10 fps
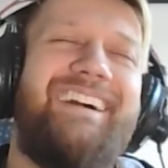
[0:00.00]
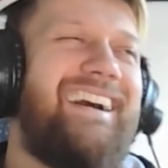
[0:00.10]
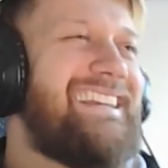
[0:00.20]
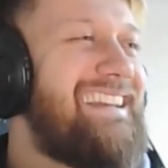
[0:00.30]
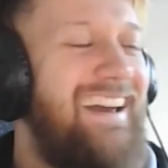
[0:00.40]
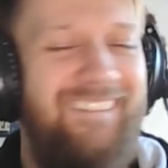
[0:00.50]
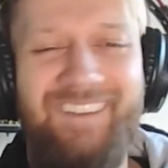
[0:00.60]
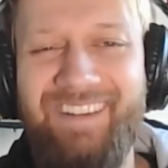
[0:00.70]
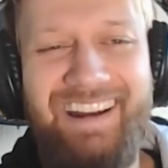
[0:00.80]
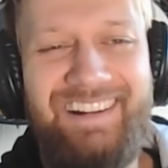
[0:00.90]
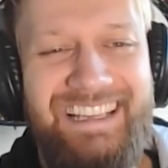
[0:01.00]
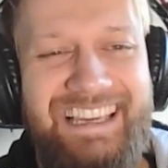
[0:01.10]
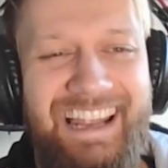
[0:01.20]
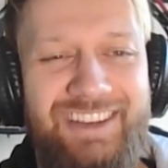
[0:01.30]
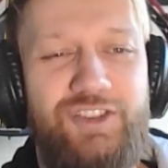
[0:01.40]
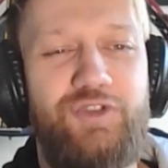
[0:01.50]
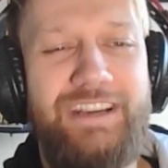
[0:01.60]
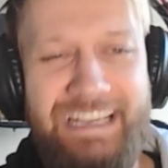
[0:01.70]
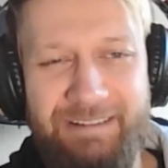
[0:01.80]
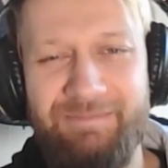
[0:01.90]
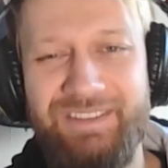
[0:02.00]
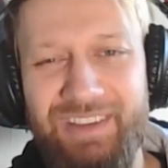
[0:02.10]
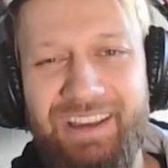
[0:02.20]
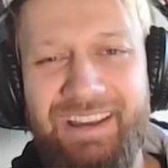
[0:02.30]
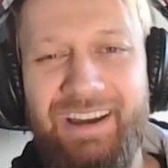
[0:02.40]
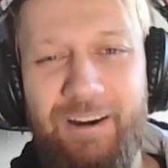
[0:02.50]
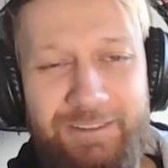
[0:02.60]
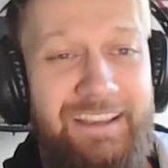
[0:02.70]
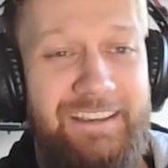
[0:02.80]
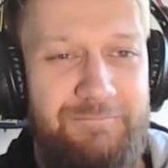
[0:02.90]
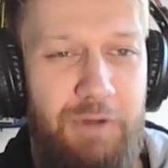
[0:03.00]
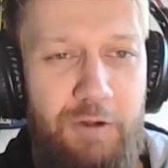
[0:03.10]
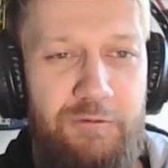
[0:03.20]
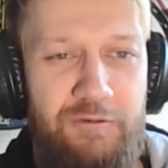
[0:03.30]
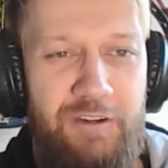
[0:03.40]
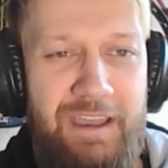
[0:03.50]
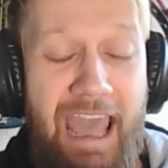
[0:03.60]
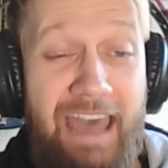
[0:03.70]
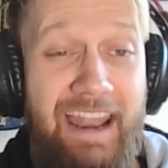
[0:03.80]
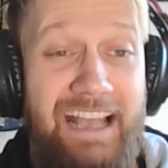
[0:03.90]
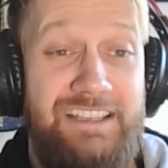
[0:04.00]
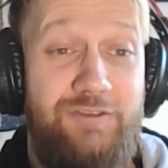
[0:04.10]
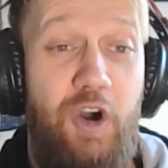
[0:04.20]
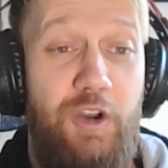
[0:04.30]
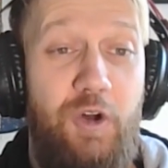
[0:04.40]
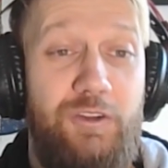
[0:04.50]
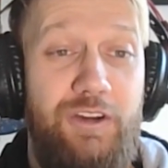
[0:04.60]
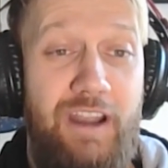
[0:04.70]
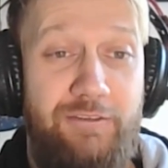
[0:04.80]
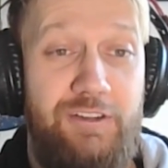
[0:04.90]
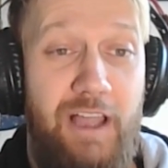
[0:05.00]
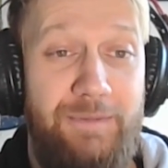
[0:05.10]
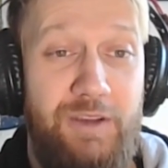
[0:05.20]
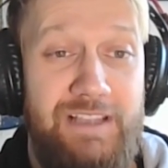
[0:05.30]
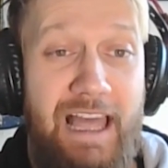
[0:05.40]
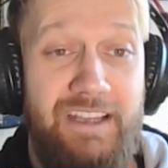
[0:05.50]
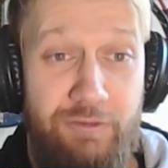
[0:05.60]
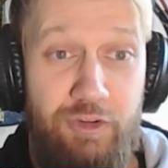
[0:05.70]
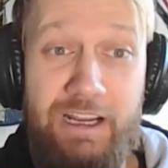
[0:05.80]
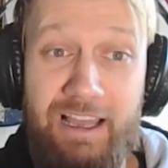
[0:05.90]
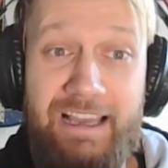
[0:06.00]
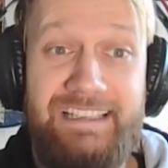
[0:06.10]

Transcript: You know what? When I was a kid, I dreamed of taking both. And as I've gotten older and I've climbed those ladders, I've realized